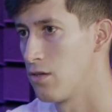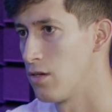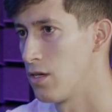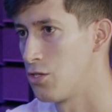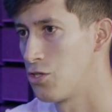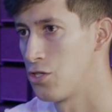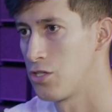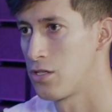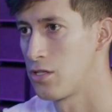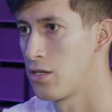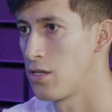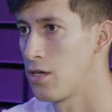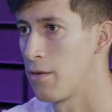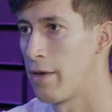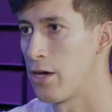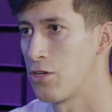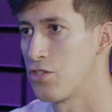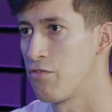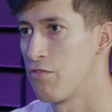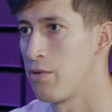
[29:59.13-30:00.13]
It's just the
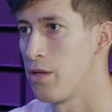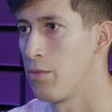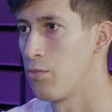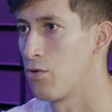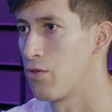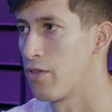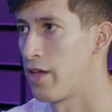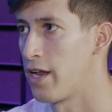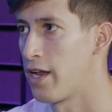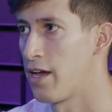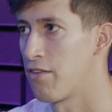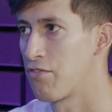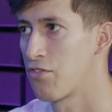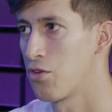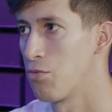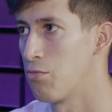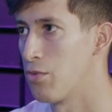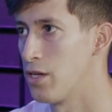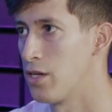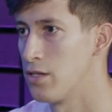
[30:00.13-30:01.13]
amount of people that have
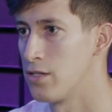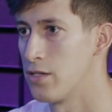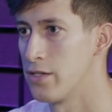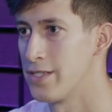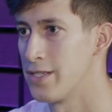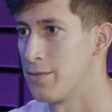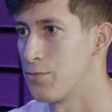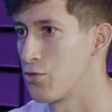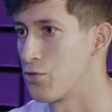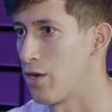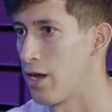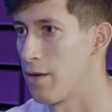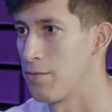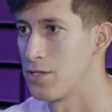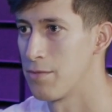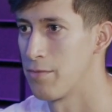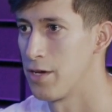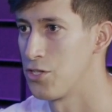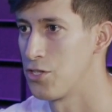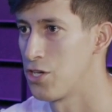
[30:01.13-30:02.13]
committed to subscribe
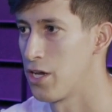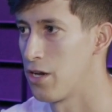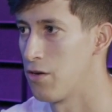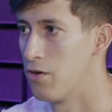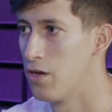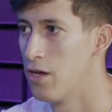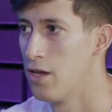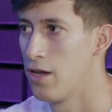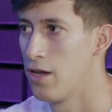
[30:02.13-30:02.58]
to my channel.